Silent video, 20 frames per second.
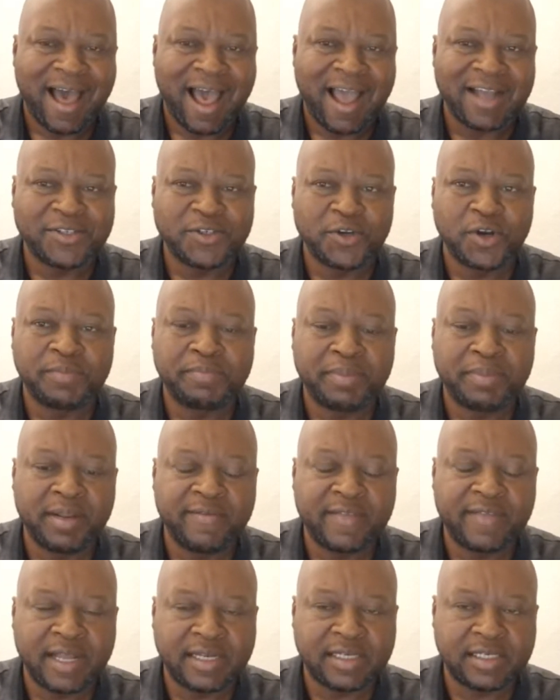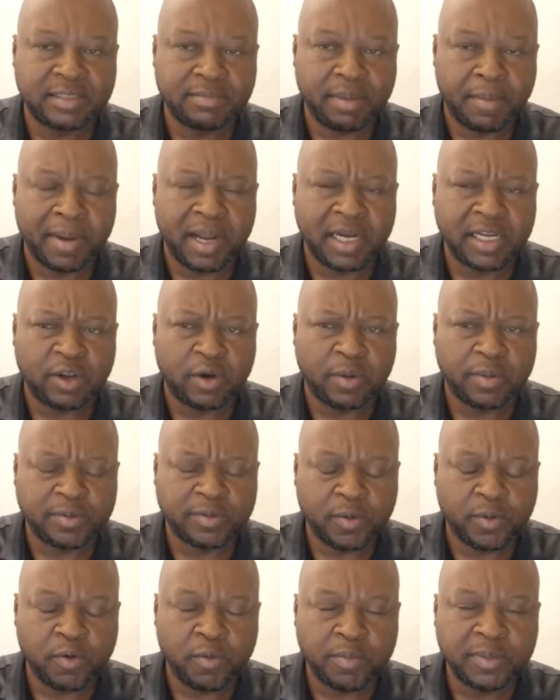I do not believe that the Zimbabwe
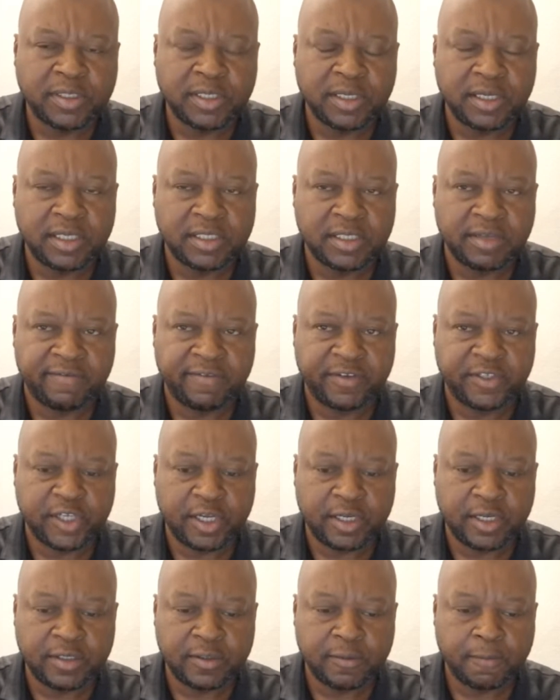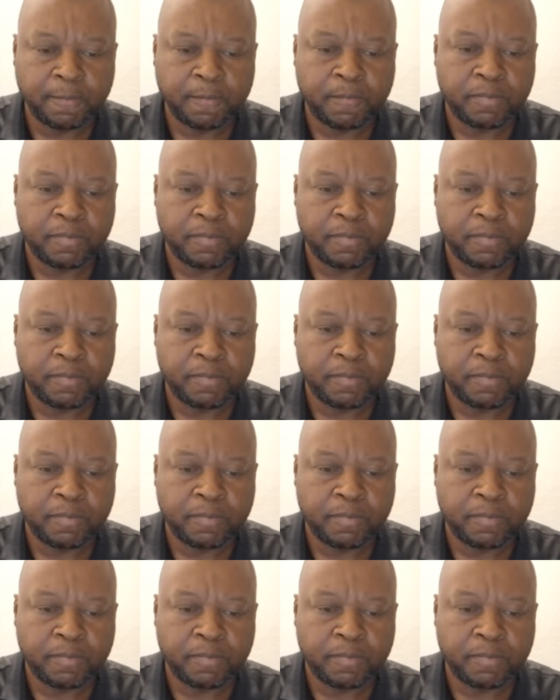Anti-Corruption Commission is efficient.